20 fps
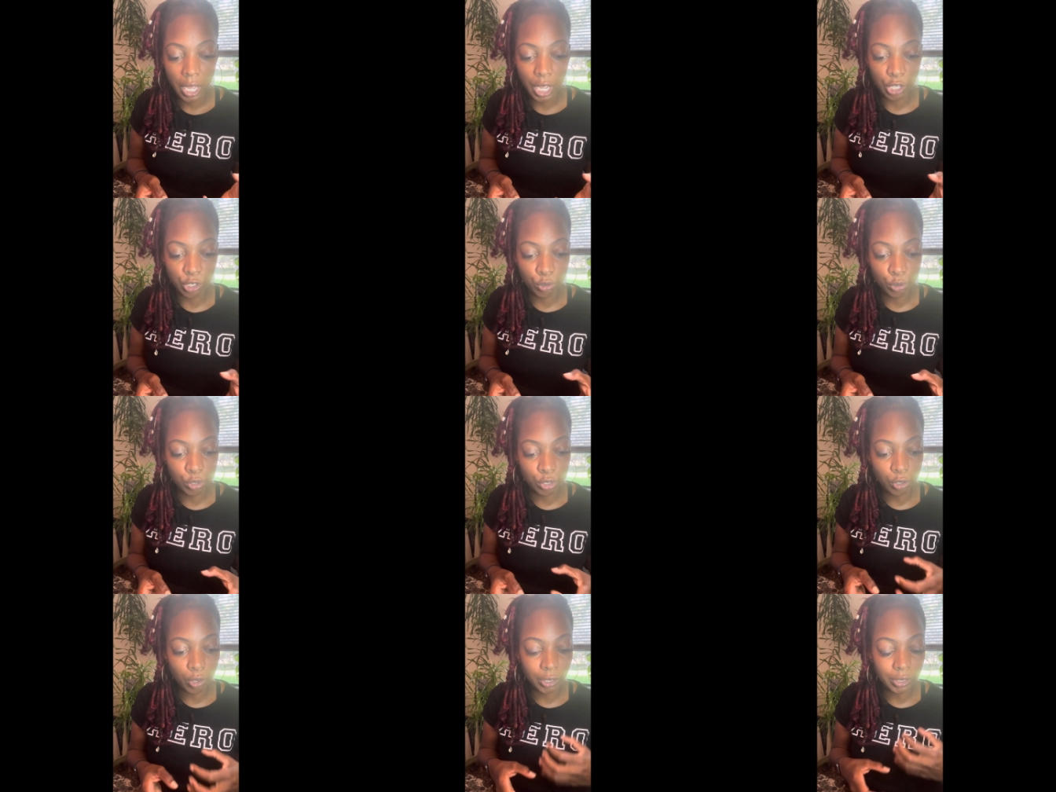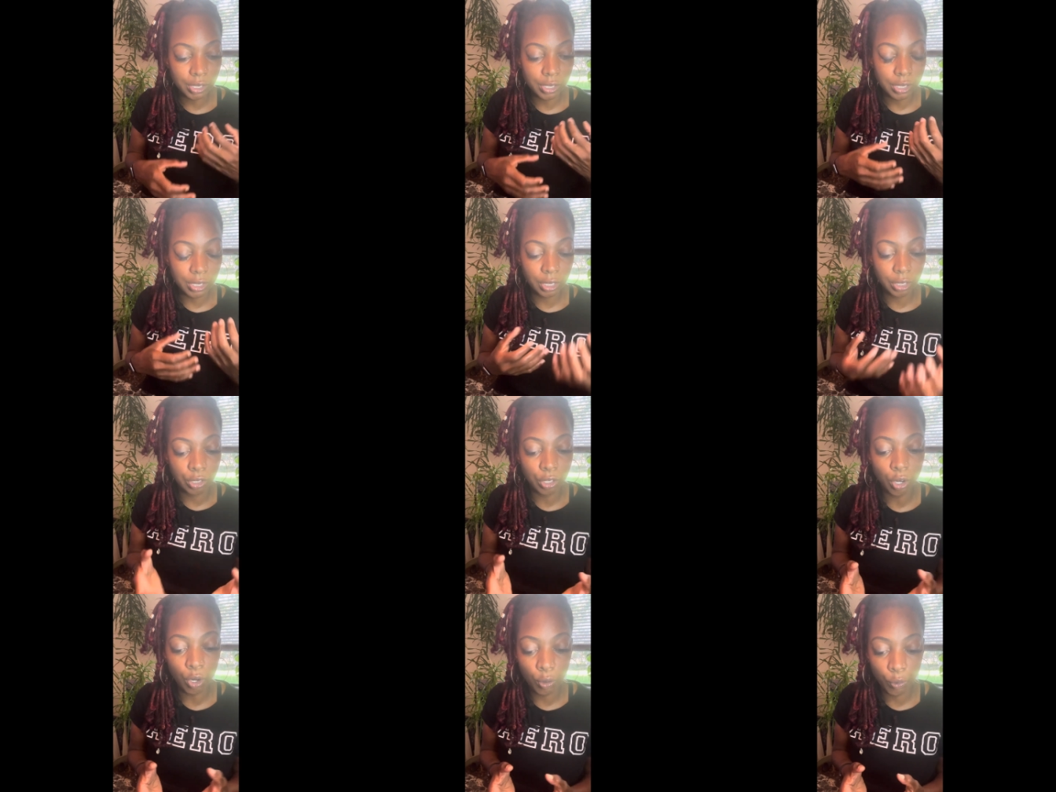and you start to see
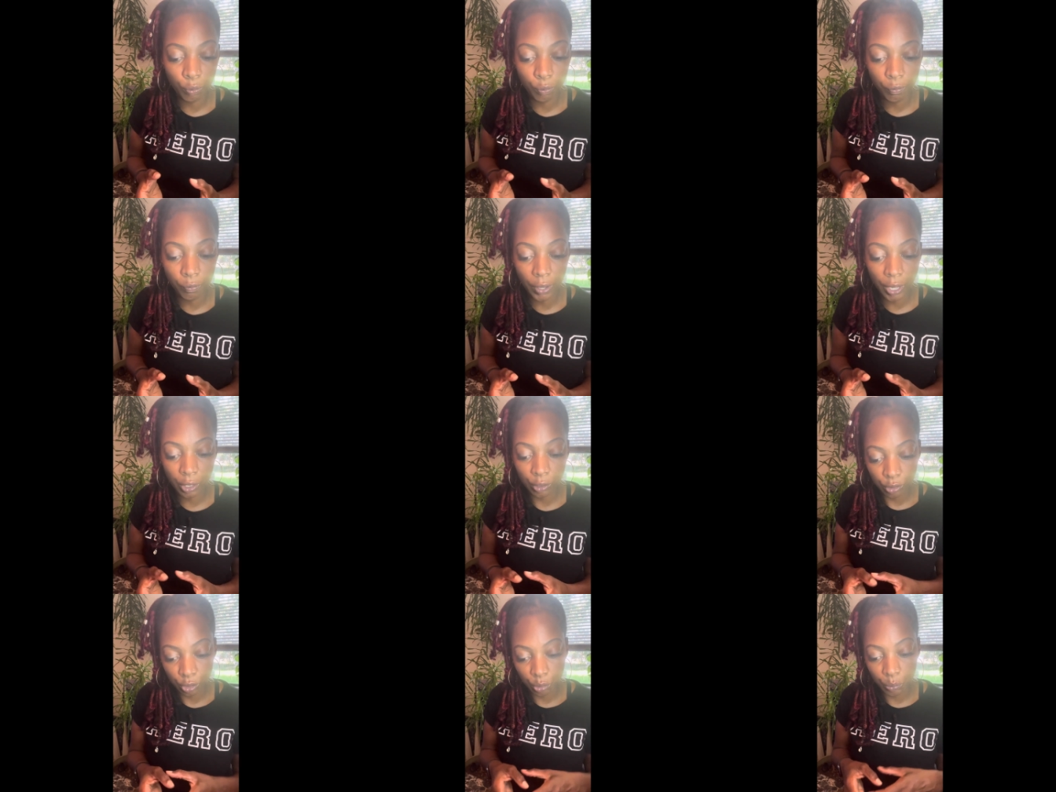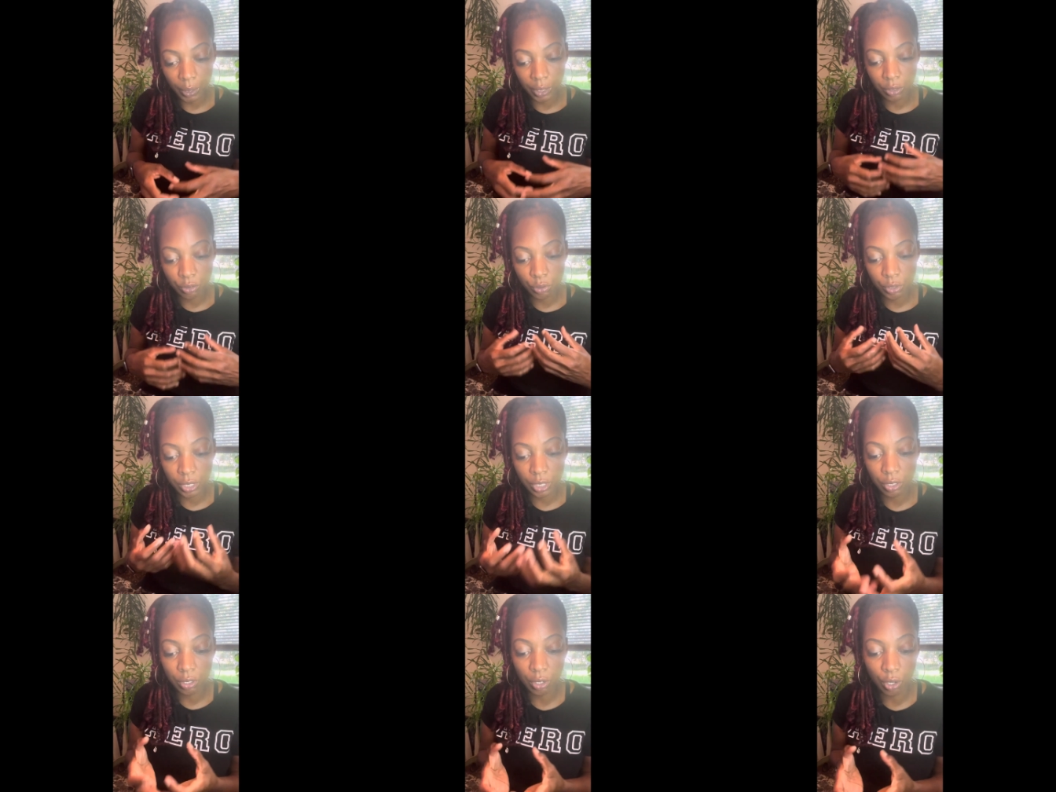your own value and you
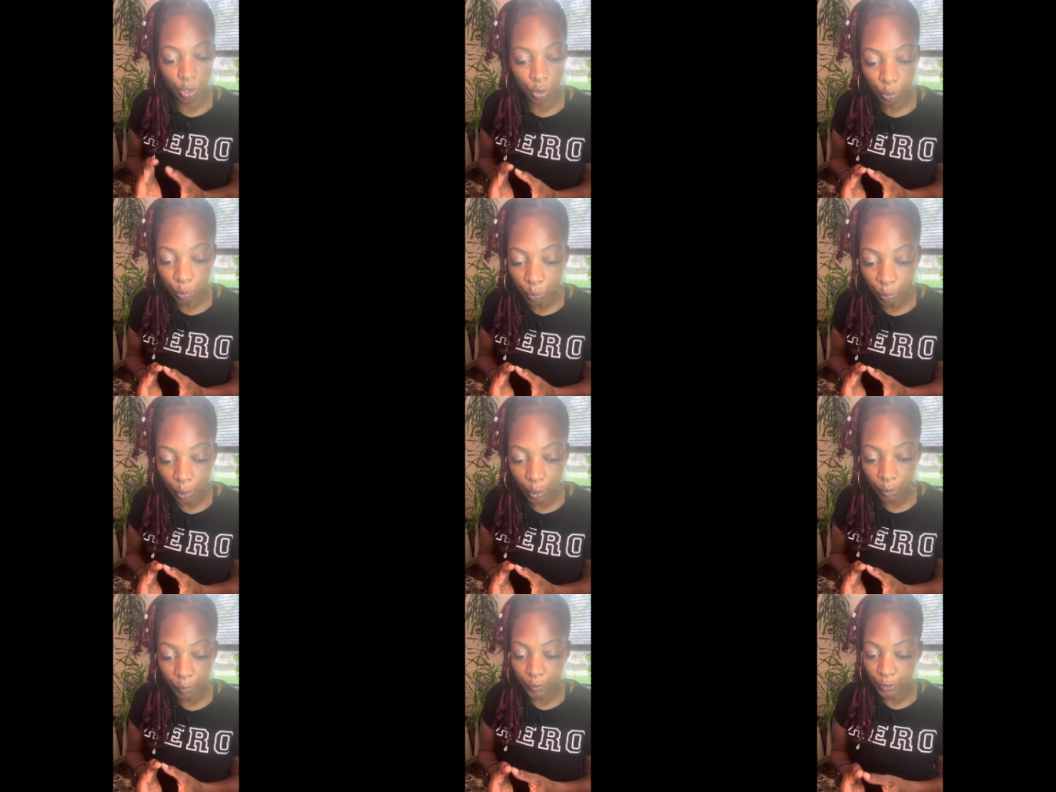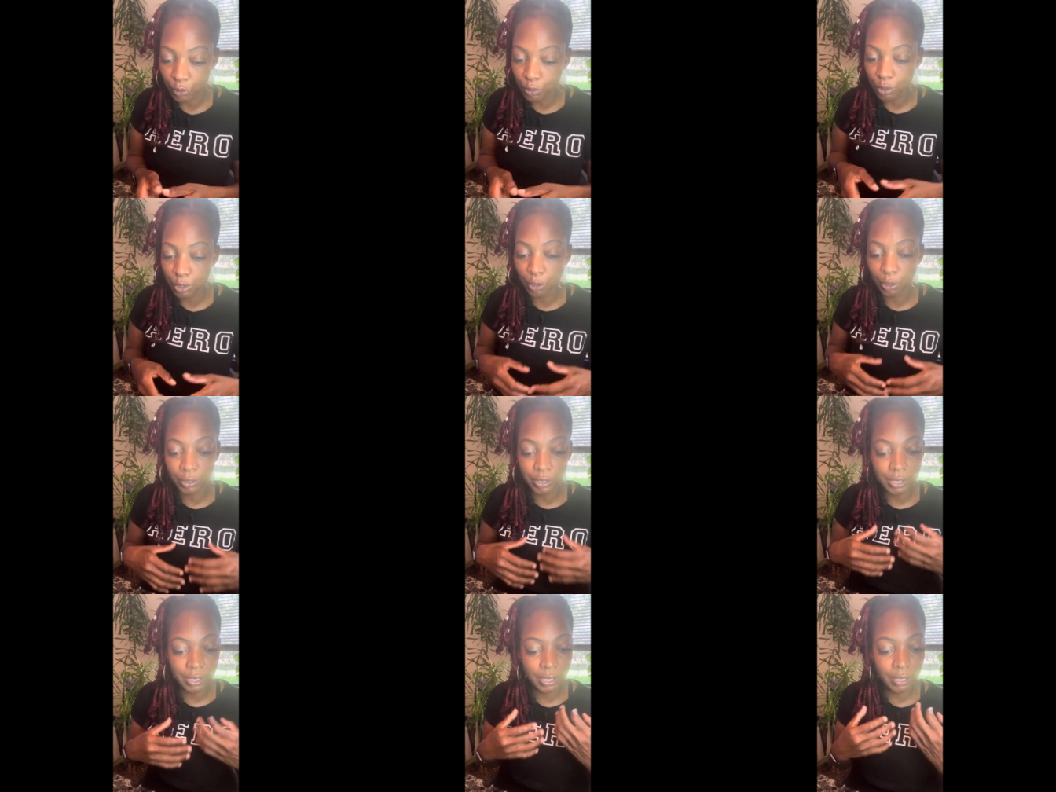see your own worth and you
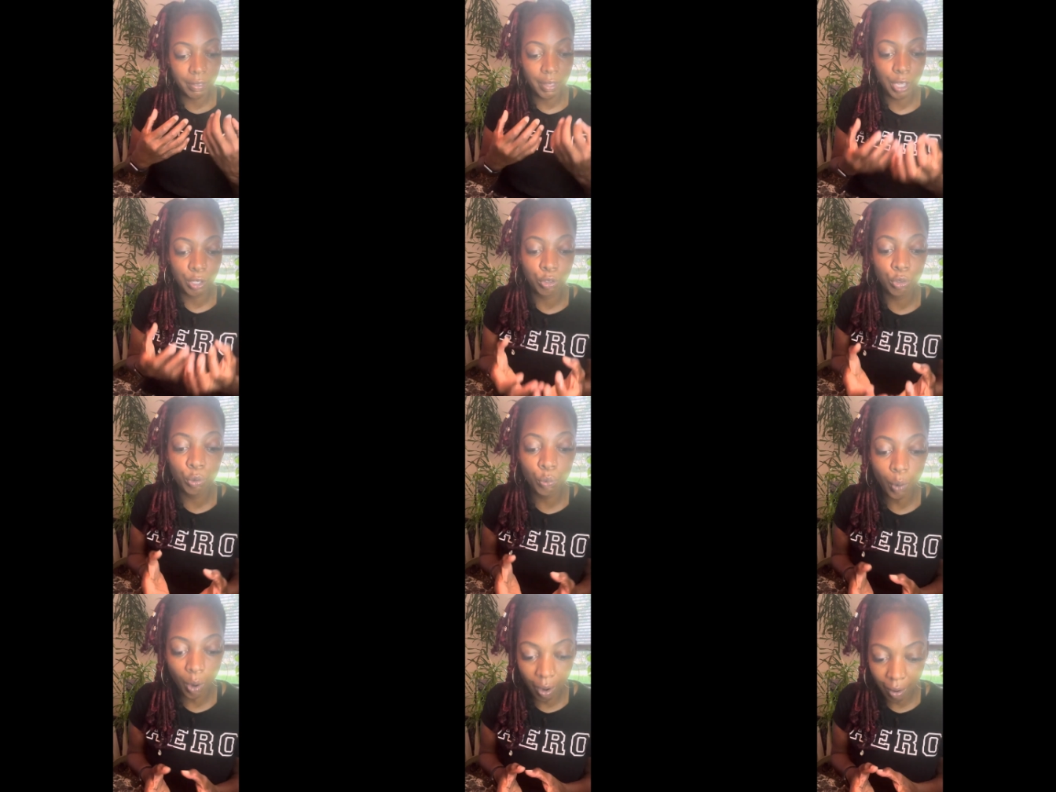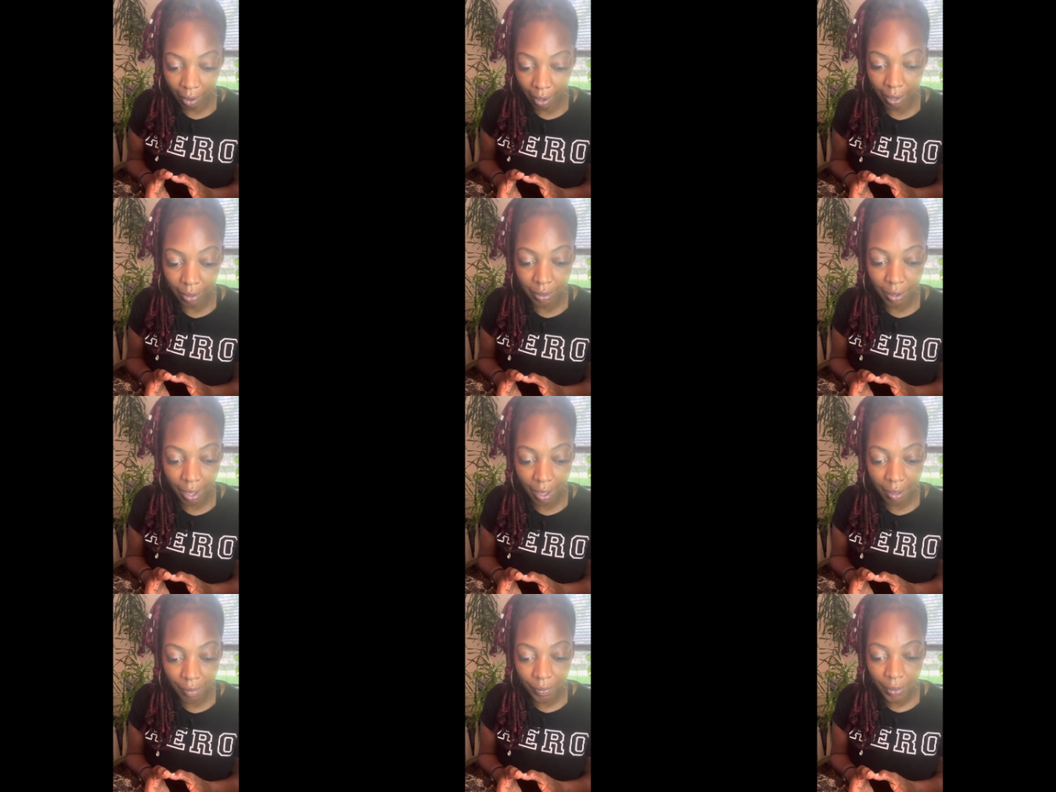start to see that you are
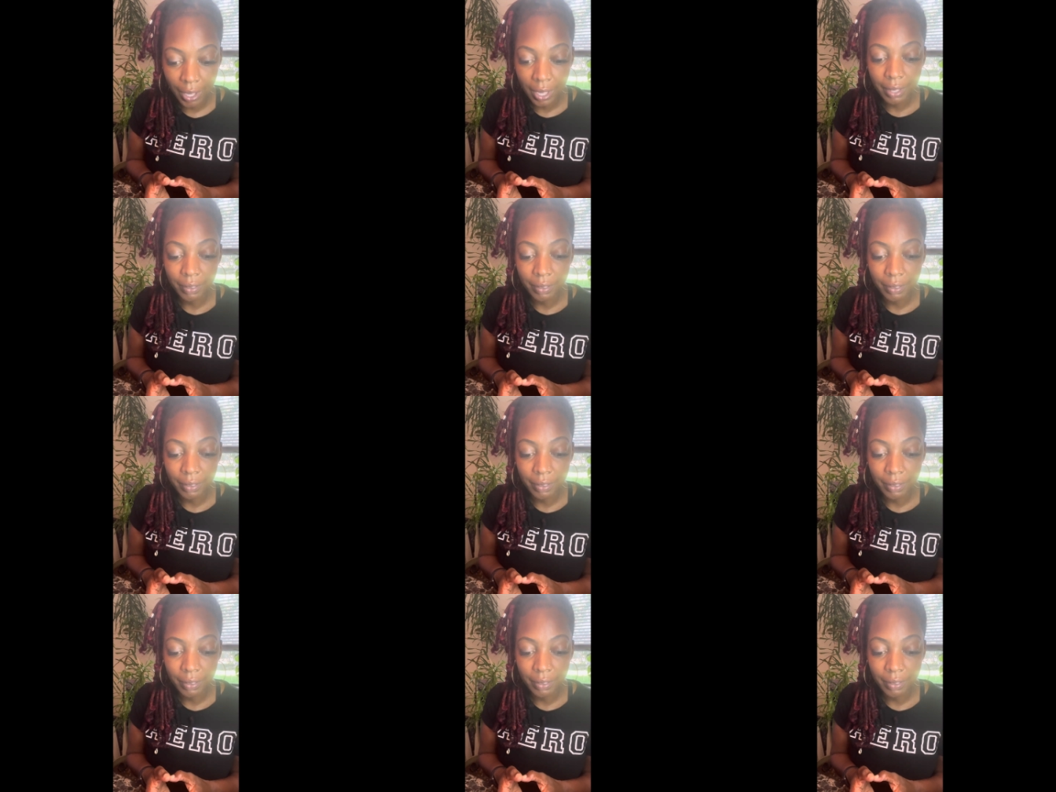enough,